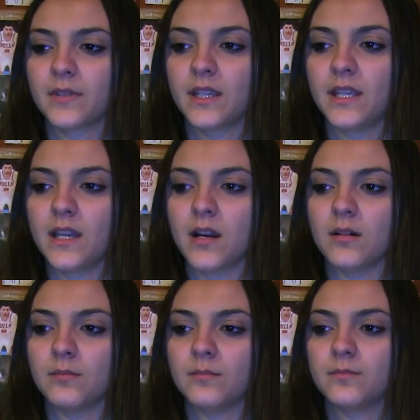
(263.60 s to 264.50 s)

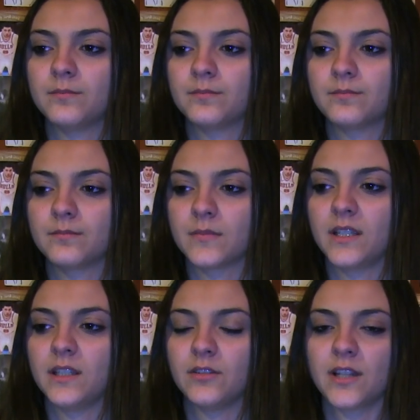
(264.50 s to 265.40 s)
he'll
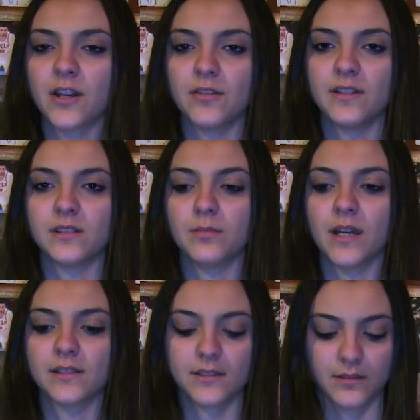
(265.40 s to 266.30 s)
tell you he's the
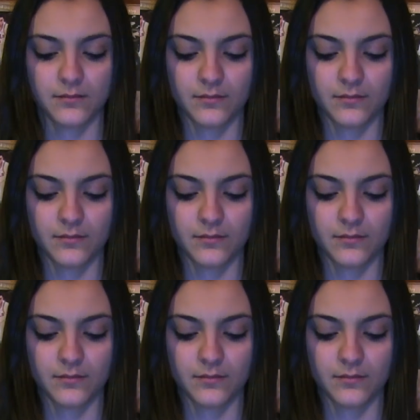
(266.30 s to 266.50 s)
best.